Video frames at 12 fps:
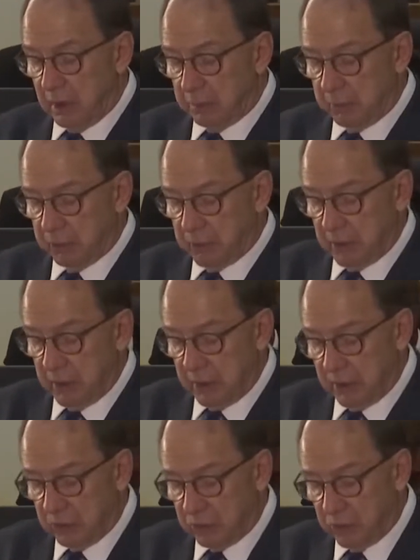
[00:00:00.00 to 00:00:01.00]
Mr.
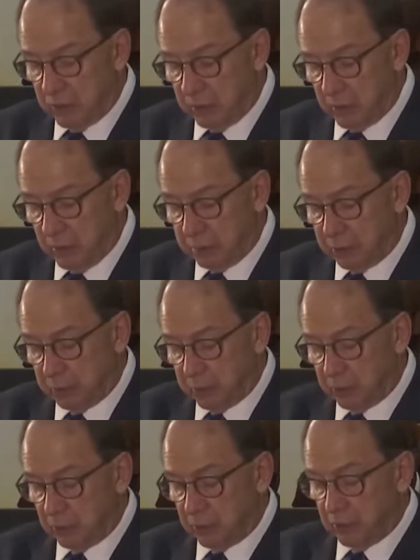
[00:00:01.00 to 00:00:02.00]
Nene stood in
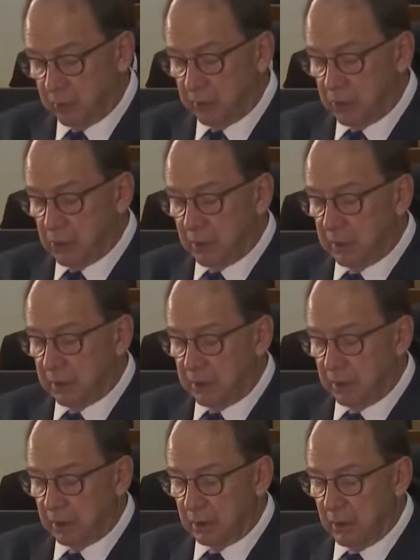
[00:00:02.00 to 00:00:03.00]
opposition to the nuclear
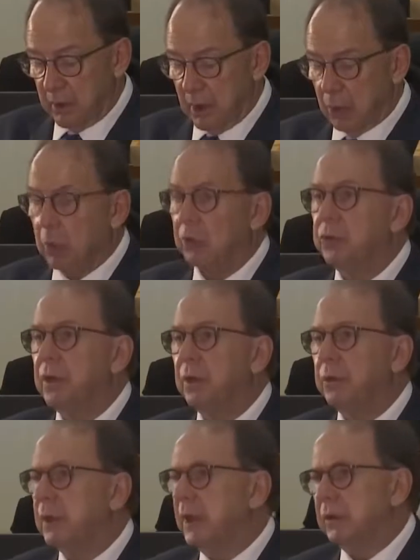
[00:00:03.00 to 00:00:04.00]
deal. Was there
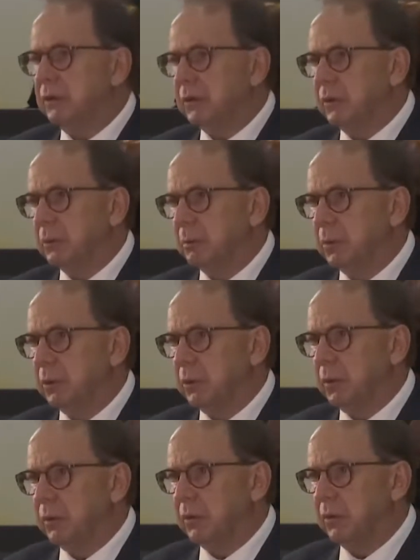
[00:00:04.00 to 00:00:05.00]
a relationship
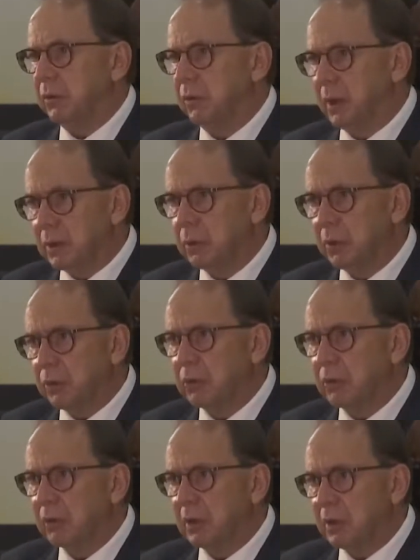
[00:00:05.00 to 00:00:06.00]
between the two? That
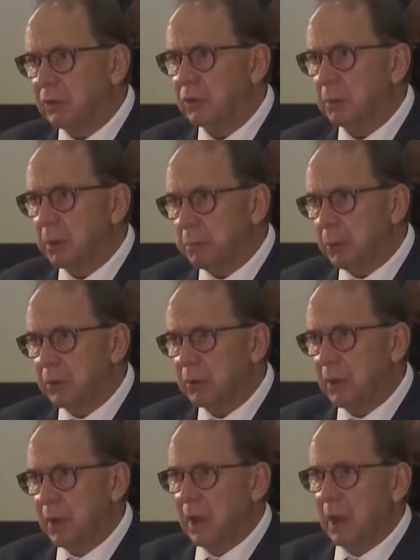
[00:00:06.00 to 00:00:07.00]
question needs to be put
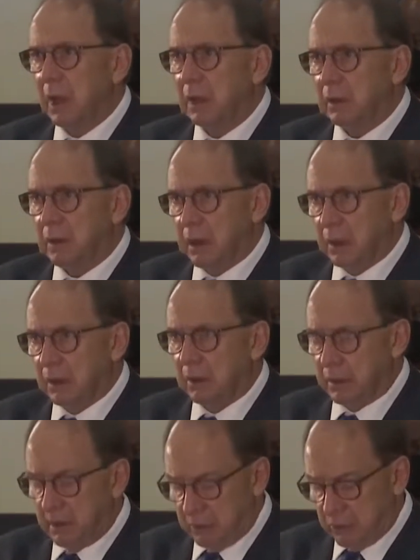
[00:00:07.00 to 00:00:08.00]

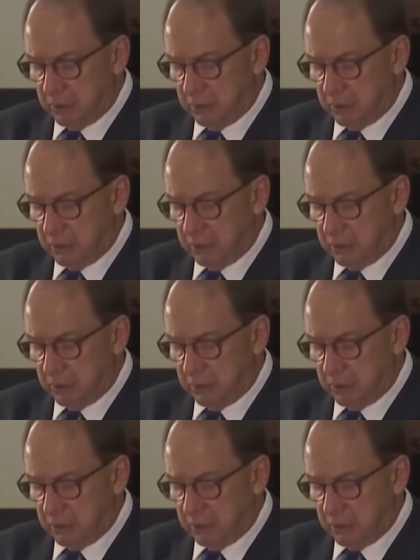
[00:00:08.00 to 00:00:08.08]
and needs